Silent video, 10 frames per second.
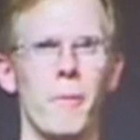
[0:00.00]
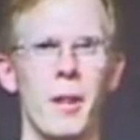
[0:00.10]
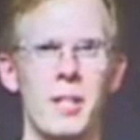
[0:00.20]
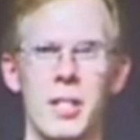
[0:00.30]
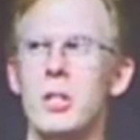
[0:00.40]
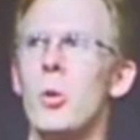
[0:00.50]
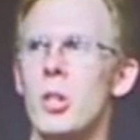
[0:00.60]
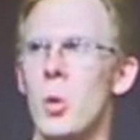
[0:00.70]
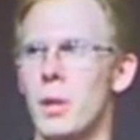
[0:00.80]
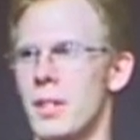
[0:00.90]
your friends
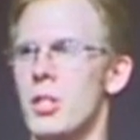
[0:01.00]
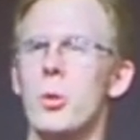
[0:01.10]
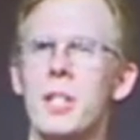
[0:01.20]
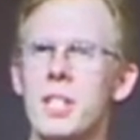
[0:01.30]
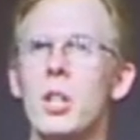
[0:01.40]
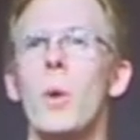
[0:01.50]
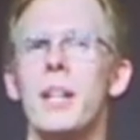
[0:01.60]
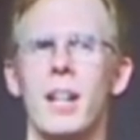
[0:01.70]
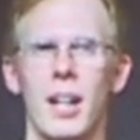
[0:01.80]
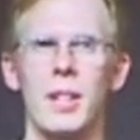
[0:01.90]
that don't know what this
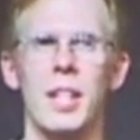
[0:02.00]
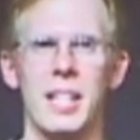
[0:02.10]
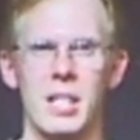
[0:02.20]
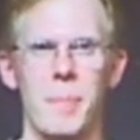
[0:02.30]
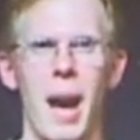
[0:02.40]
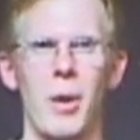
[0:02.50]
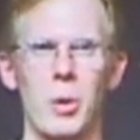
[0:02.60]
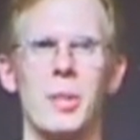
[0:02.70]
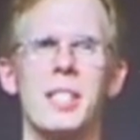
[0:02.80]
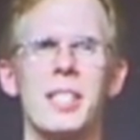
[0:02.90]
crazy Quakecon thing is
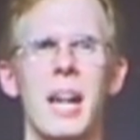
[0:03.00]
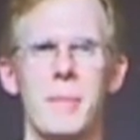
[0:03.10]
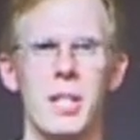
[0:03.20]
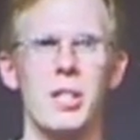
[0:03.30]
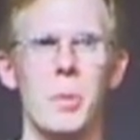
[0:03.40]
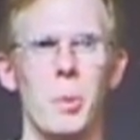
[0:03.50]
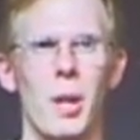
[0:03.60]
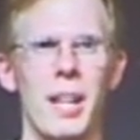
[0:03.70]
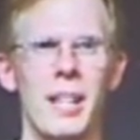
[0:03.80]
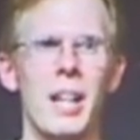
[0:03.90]
about, or these games
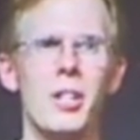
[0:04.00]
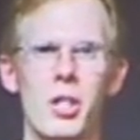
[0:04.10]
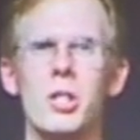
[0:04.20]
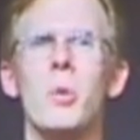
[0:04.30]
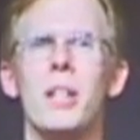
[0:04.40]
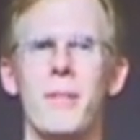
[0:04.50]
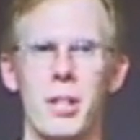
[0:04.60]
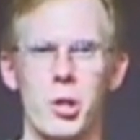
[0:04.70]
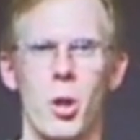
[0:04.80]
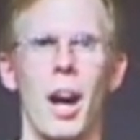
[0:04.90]
that you play, just go
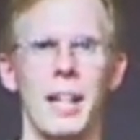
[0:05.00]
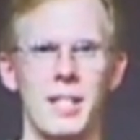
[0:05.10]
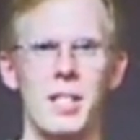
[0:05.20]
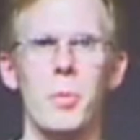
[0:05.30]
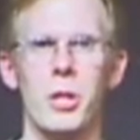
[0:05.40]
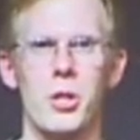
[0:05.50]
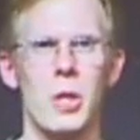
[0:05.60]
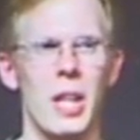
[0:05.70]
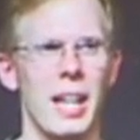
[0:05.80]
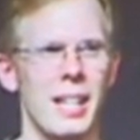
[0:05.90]
give it a try and see
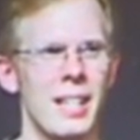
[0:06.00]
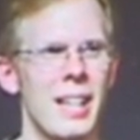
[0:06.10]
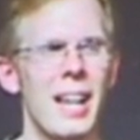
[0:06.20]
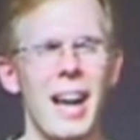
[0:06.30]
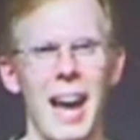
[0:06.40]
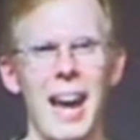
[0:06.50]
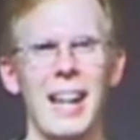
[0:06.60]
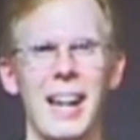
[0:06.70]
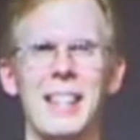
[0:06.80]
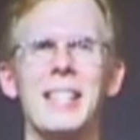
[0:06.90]
what you think.
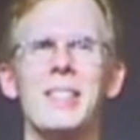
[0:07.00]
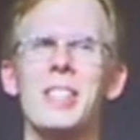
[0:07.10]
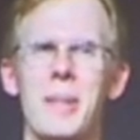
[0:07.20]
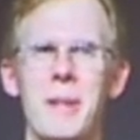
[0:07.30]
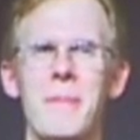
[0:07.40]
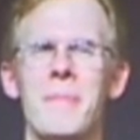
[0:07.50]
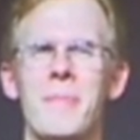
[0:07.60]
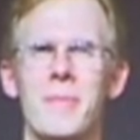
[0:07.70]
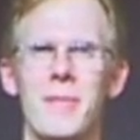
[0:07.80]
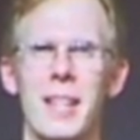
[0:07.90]
And I think
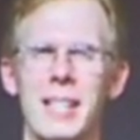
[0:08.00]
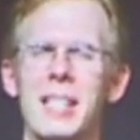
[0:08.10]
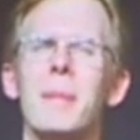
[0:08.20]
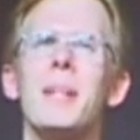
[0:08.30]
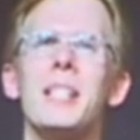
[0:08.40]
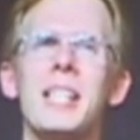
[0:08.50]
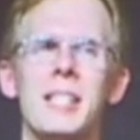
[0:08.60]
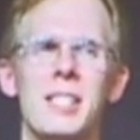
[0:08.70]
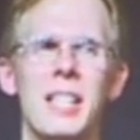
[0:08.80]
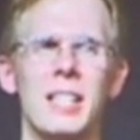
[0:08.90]
it's going to
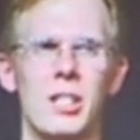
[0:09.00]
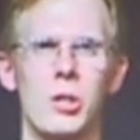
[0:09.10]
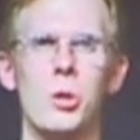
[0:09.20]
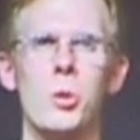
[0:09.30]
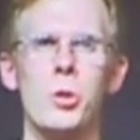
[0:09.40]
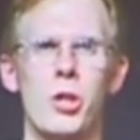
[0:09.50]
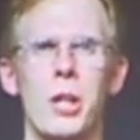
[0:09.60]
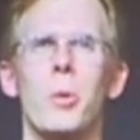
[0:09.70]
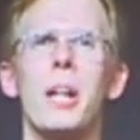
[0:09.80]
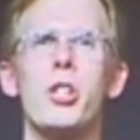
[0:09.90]
be neat seeing this
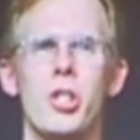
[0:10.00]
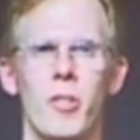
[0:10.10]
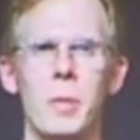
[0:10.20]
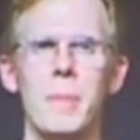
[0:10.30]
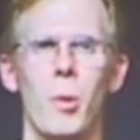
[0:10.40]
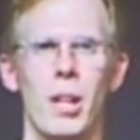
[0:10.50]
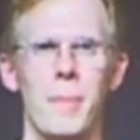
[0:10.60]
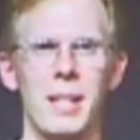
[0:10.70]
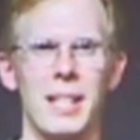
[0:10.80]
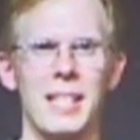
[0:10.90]
new generation of
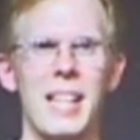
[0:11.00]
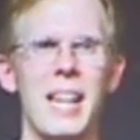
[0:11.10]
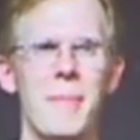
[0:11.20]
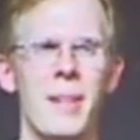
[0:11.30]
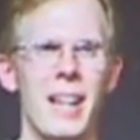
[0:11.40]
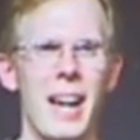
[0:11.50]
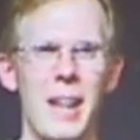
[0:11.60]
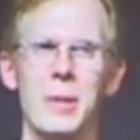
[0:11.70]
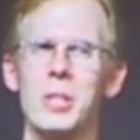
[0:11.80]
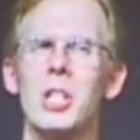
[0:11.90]
people come into the game,
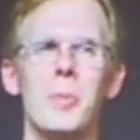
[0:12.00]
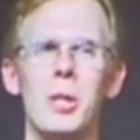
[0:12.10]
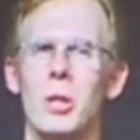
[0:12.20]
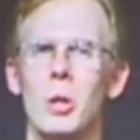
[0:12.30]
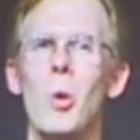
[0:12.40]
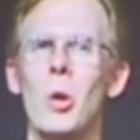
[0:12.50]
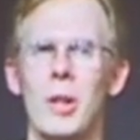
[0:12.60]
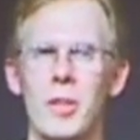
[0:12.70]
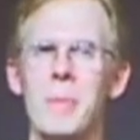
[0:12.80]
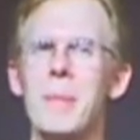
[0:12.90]
and there's going to be the
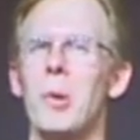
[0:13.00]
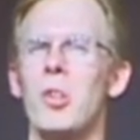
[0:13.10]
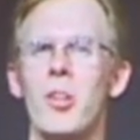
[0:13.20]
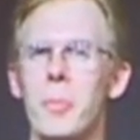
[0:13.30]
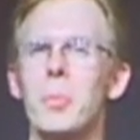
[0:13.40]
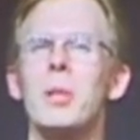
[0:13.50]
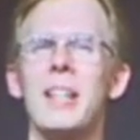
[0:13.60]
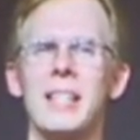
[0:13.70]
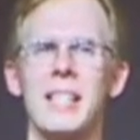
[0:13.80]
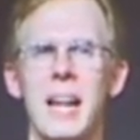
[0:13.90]
lore of the people that have
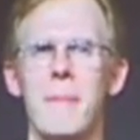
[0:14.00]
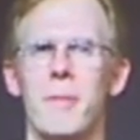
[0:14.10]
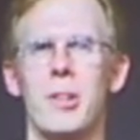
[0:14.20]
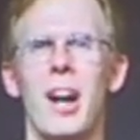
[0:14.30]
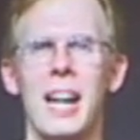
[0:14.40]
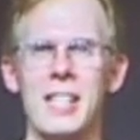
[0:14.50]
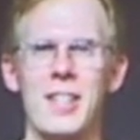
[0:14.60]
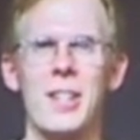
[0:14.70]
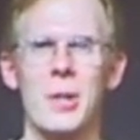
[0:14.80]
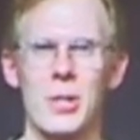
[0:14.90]
been playing the game for
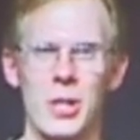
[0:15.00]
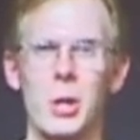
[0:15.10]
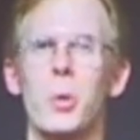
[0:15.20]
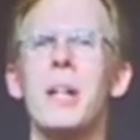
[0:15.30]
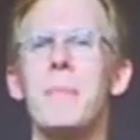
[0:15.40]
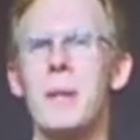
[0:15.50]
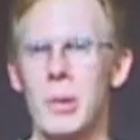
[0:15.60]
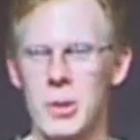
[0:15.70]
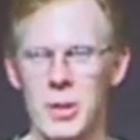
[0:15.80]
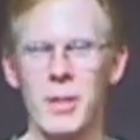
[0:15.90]
9 years, the
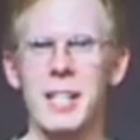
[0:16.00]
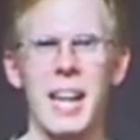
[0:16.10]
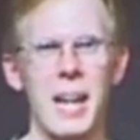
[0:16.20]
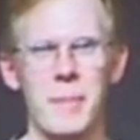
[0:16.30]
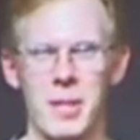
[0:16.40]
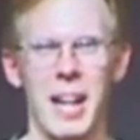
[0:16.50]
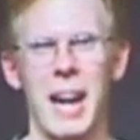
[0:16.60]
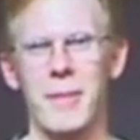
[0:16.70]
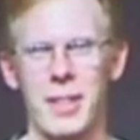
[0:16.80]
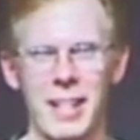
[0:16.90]
graybeards in the
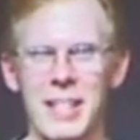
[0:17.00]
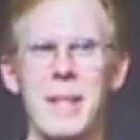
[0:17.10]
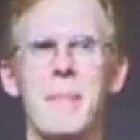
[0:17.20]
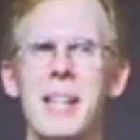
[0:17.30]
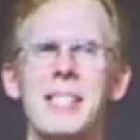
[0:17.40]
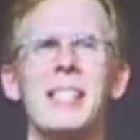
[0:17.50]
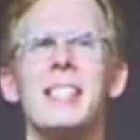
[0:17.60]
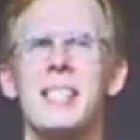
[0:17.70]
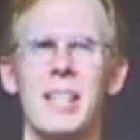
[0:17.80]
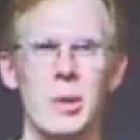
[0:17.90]
games that have the
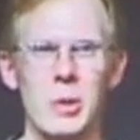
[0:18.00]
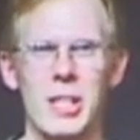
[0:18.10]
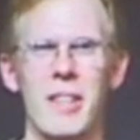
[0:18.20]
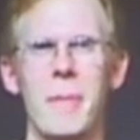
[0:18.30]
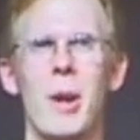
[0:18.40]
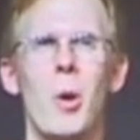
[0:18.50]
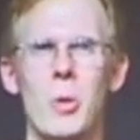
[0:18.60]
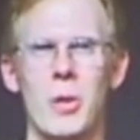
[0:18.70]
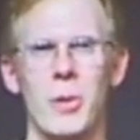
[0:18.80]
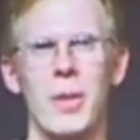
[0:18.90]
amazing skills that have
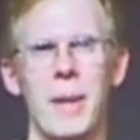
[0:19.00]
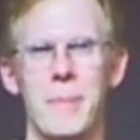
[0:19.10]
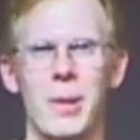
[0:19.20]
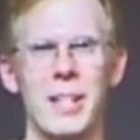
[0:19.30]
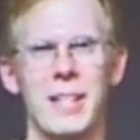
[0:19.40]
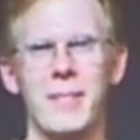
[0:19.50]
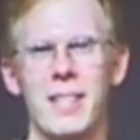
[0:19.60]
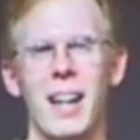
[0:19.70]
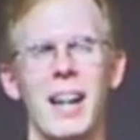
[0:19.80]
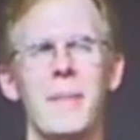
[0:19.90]
been honed over that
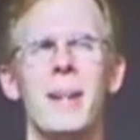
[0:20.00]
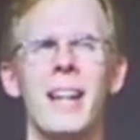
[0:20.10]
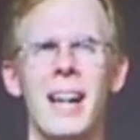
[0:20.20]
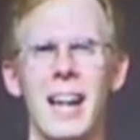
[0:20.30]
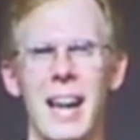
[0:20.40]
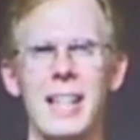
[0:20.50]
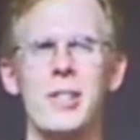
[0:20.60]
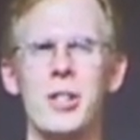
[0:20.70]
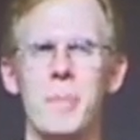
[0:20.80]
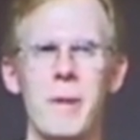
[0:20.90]
period of time.
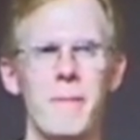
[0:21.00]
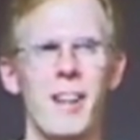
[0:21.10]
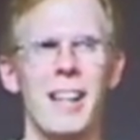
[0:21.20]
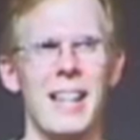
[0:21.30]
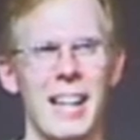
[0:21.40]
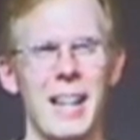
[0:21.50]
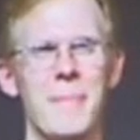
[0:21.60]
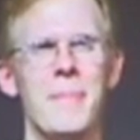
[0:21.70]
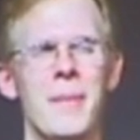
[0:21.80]
And it should be fun, and